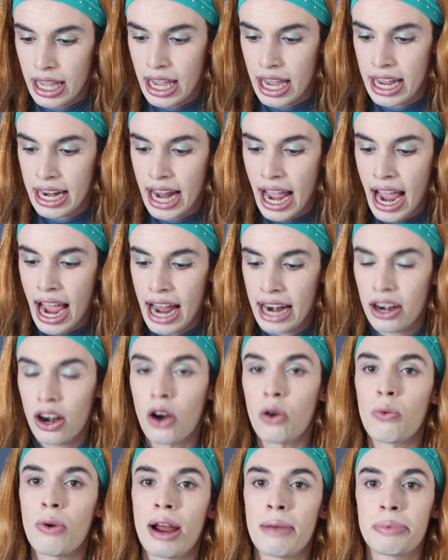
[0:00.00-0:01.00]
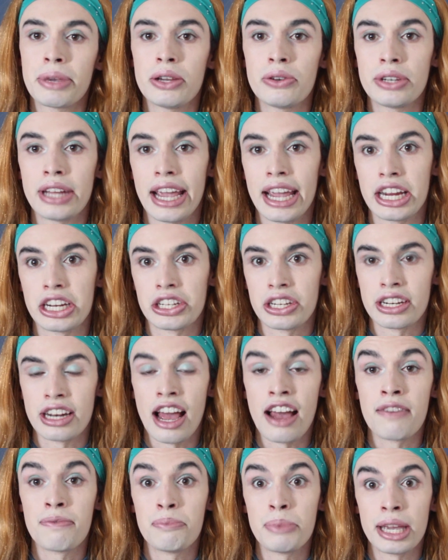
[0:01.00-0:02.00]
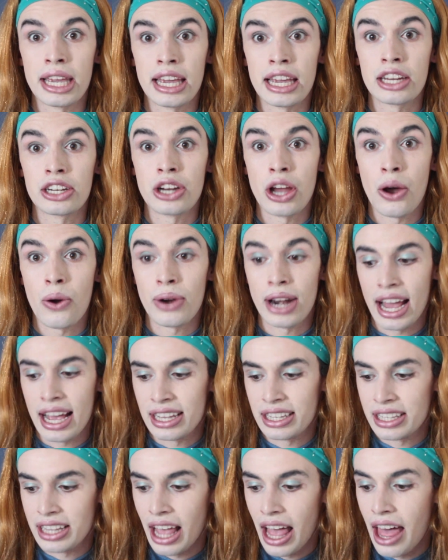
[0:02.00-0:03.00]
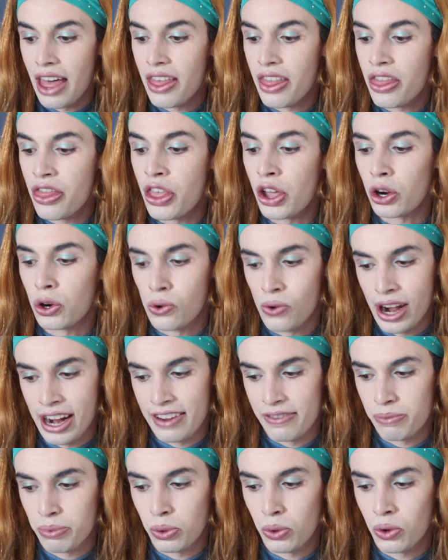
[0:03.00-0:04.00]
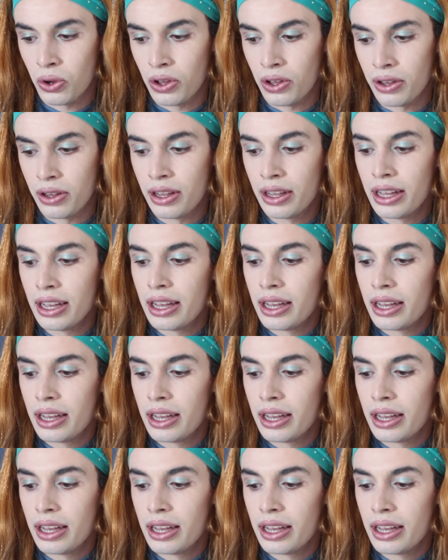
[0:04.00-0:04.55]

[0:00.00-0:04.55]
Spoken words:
It had a reputation of being known as the grave pool